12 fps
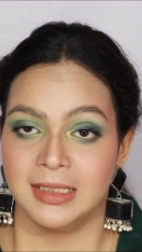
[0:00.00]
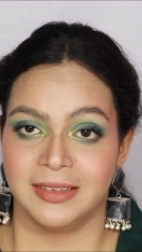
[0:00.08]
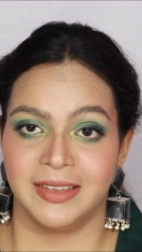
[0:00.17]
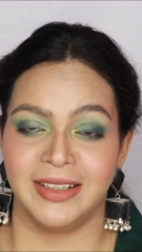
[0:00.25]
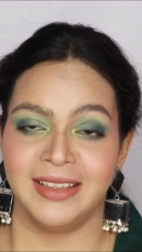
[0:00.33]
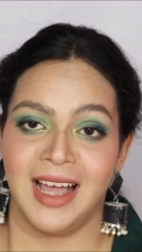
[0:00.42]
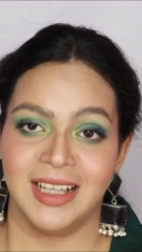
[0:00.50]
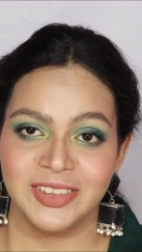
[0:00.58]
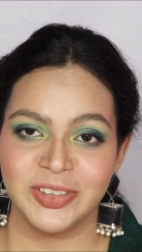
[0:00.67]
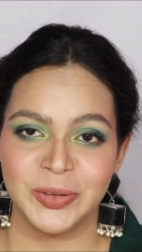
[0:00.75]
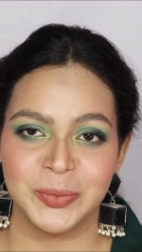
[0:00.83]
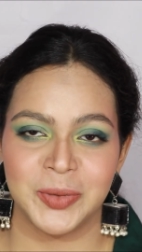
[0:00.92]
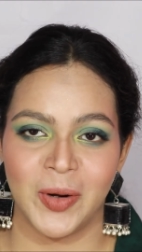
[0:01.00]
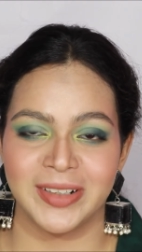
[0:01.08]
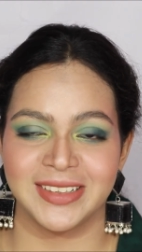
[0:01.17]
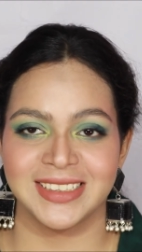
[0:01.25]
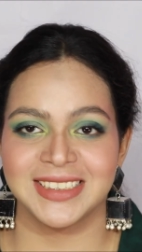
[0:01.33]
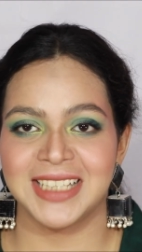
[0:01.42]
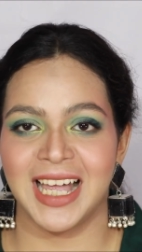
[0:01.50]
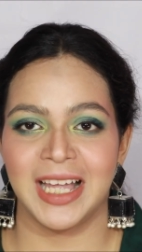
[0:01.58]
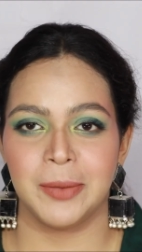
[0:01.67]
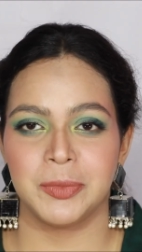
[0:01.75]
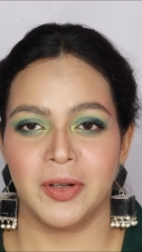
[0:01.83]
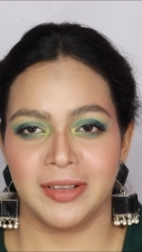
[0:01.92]
The last two products
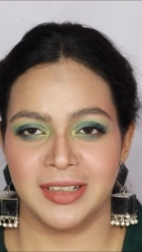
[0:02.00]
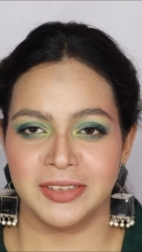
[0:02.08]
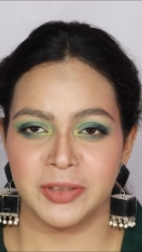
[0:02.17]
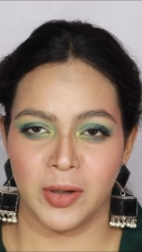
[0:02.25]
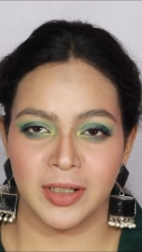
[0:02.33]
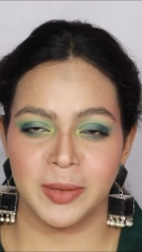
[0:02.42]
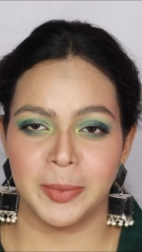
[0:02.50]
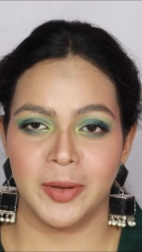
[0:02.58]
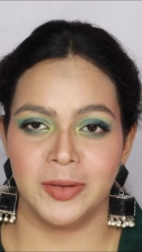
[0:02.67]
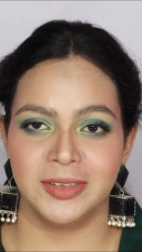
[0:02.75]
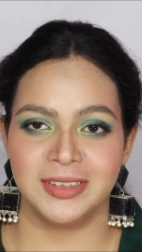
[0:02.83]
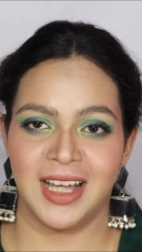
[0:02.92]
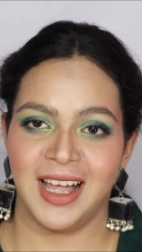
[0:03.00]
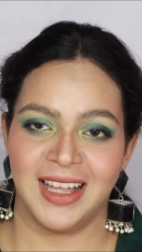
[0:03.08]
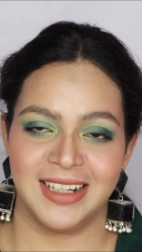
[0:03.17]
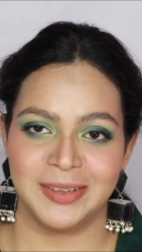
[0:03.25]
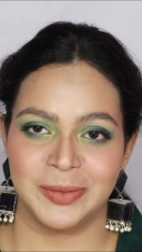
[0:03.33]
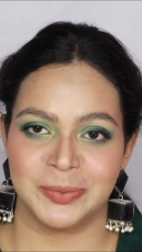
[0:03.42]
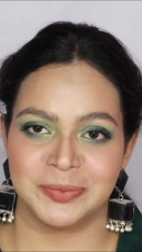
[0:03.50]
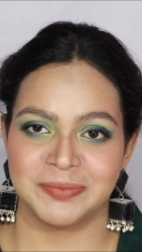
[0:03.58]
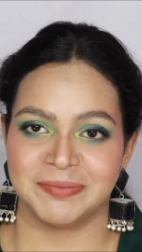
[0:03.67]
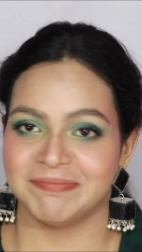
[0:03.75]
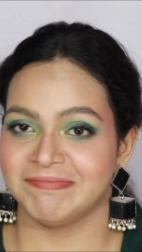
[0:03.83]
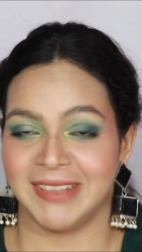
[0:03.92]
I'm gonna talk about are
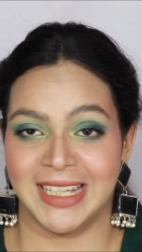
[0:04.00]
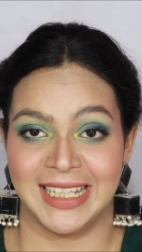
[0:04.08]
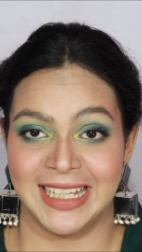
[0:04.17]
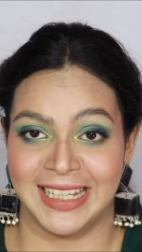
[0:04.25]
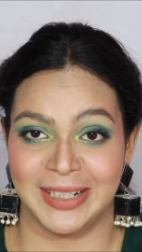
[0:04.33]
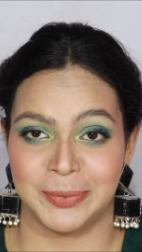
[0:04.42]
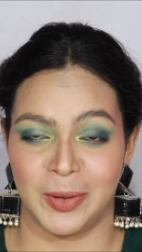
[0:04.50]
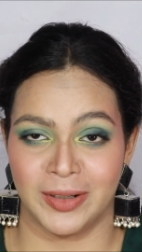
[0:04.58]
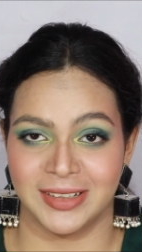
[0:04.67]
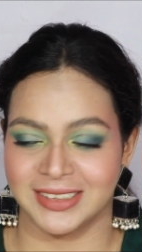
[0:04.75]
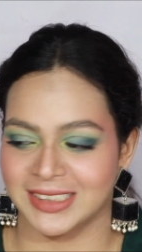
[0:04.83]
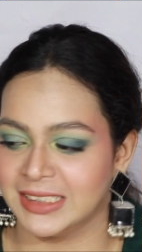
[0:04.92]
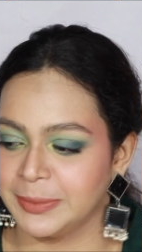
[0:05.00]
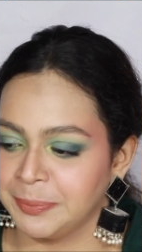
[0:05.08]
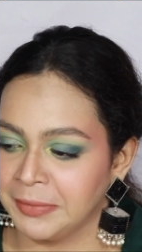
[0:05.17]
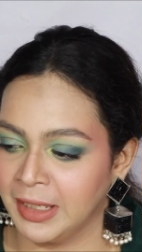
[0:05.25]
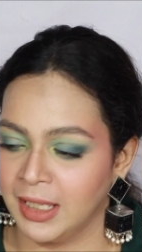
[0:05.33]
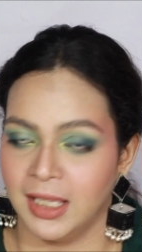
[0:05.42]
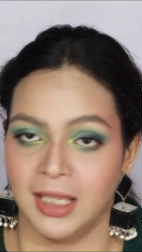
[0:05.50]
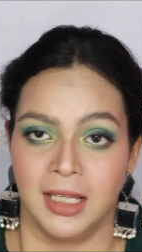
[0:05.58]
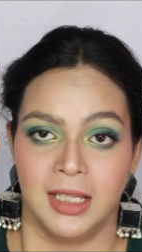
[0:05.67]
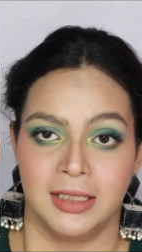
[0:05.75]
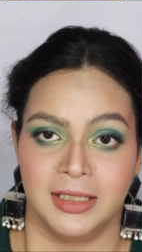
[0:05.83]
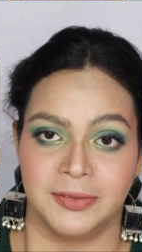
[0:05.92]
my hair products.
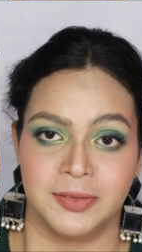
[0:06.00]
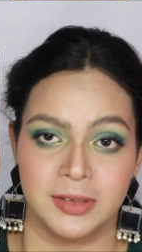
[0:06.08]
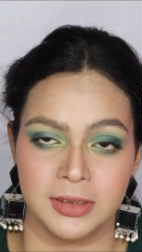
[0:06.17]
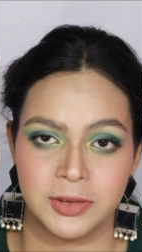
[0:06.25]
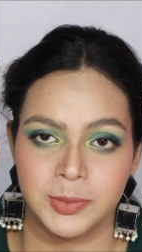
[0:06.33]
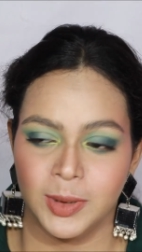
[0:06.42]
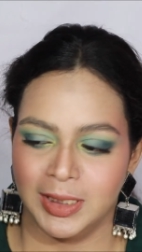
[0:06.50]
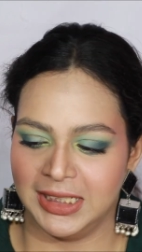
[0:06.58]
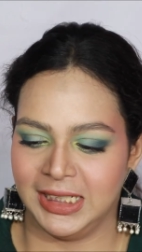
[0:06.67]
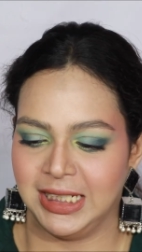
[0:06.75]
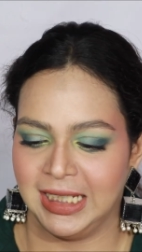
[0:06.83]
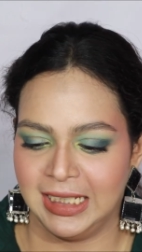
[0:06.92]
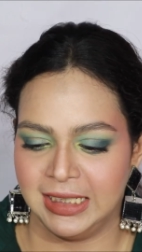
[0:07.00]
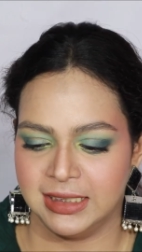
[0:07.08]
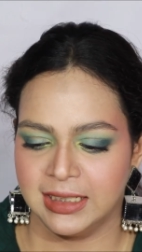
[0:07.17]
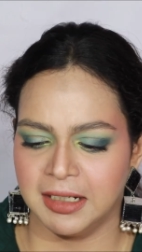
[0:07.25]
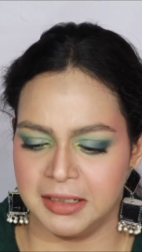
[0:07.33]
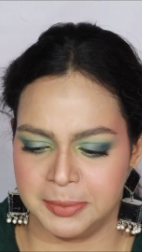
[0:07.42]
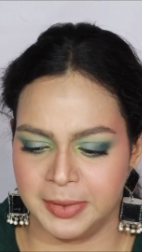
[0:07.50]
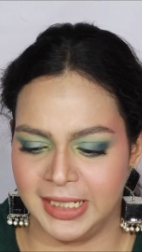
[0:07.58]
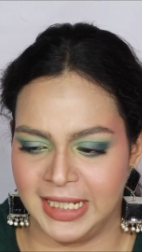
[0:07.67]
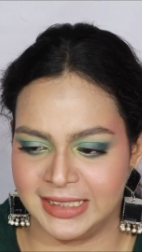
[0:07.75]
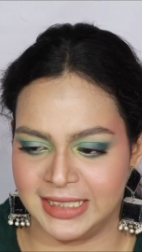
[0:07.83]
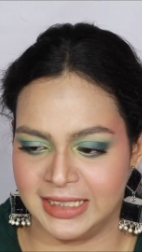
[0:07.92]
The first one is
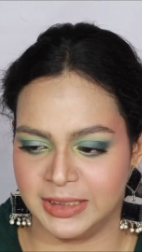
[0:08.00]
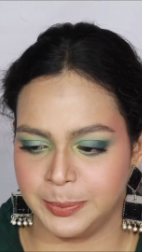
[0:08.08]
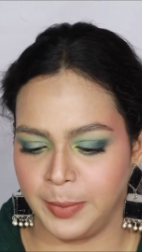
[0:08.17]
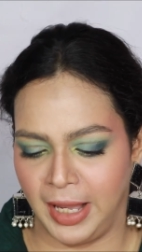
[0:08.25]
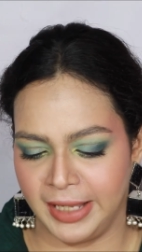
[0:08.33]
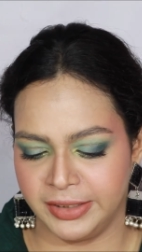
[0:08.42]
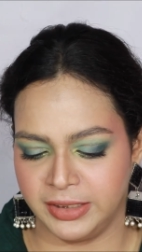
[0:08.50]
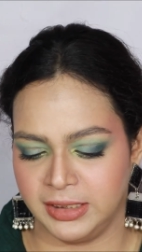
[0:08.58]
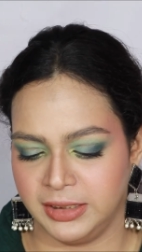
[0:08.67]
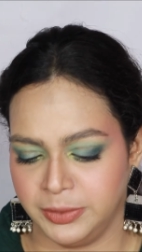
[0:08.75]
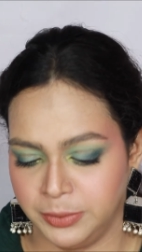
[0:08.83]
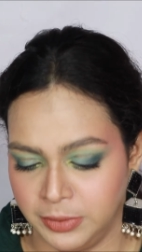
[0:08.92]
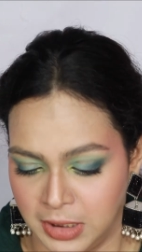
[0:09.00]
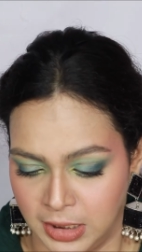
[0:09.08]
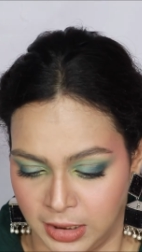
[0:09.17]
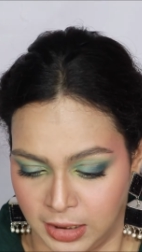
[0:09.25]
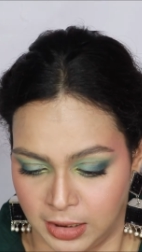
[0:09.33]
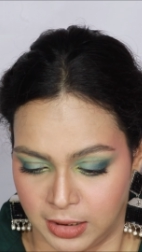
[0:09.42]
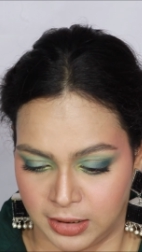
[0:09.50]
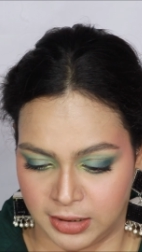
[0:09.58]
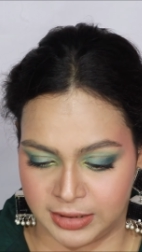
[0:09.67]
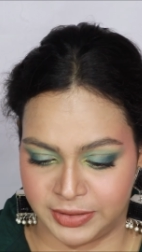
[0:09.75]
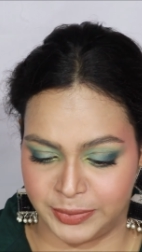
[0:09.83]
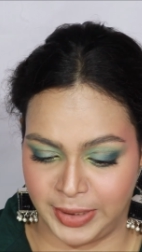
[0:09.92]
Herbal Essence by Renew
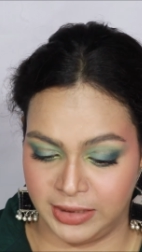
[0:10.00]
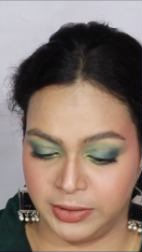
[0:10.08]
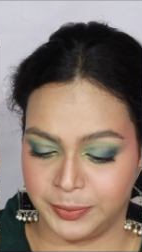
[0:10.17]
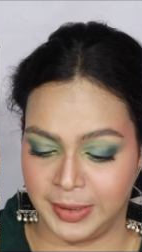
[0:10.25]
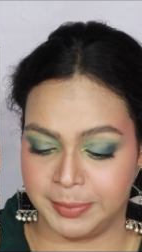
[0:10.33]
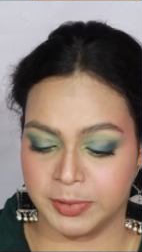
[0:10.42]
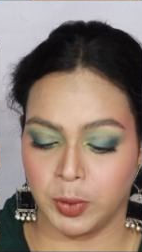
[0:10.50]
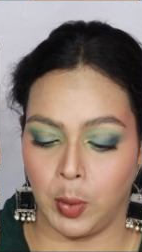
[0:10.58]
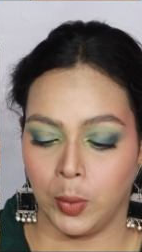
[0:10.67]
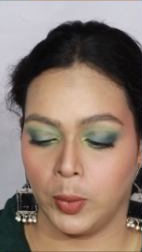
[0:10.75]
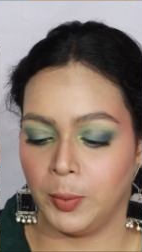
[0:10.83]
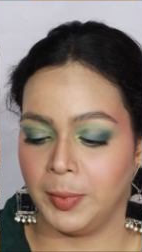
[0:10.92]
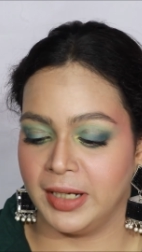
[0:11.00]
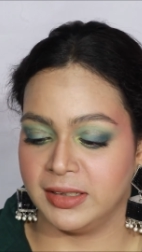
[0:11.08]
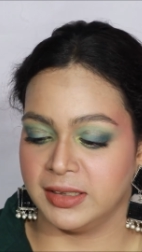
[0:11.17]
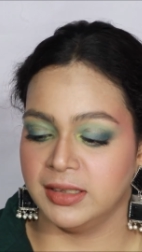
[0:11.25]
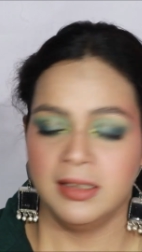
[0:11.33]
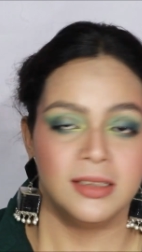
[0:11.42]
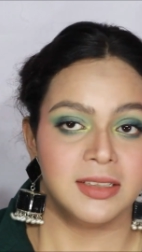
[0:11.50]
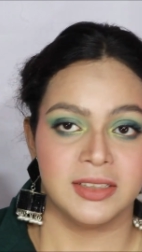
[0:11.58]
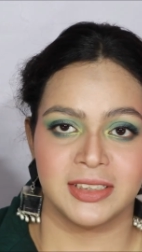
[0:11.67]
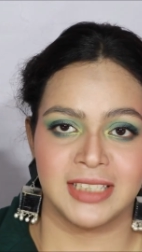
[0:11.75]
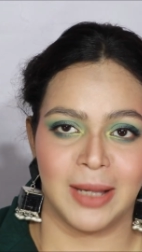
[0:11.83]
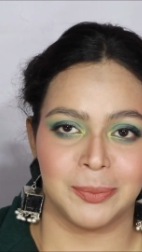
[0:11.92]
Strength Wheat Cocoa Butter
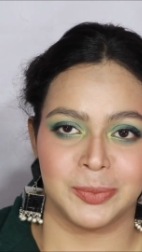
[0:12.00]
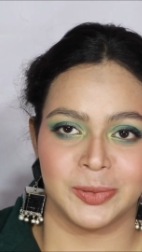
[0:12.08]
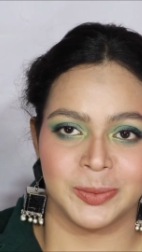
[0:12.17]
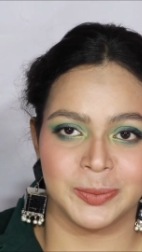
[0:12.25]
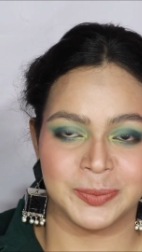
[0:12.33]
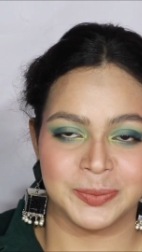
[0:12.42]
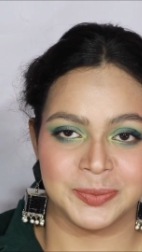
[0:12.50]
Shampoo.